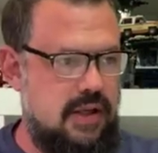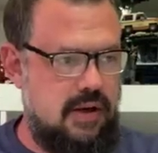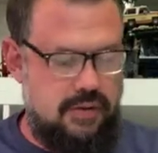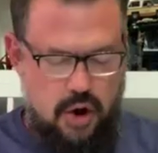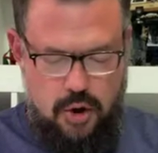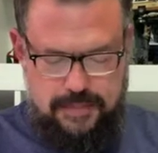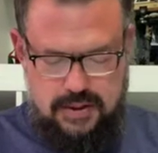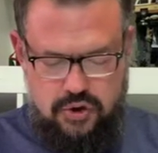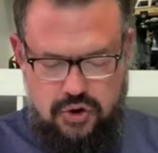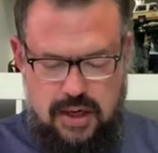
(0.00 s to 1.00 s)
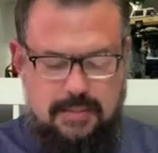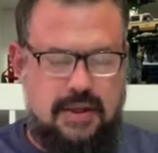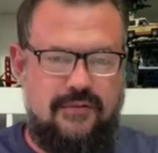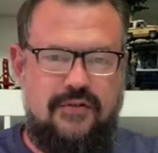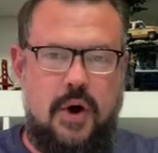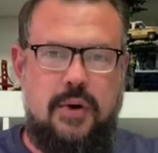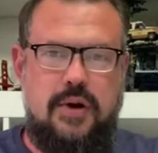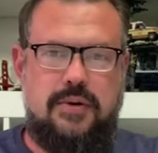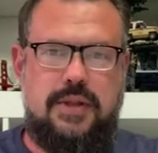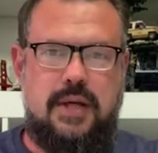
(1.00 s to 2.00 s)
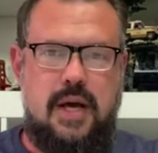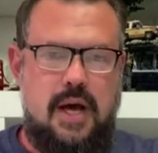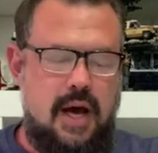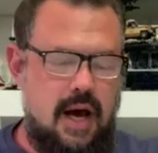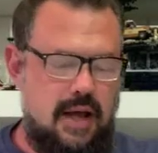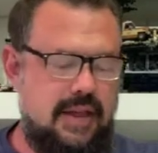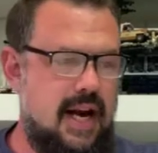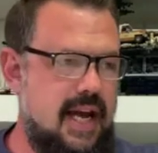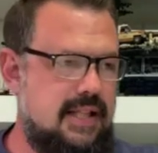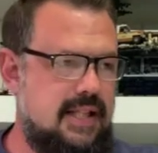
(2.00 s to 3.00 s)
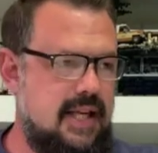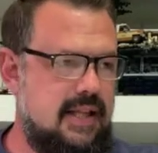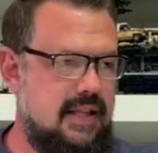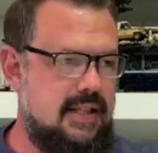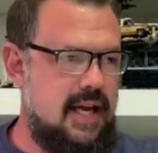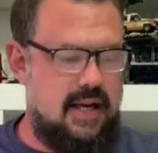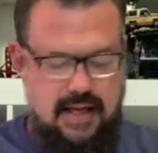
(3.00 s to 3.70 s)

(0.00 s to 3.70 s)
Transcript: the hopes and dreams and photos that I had seen that said,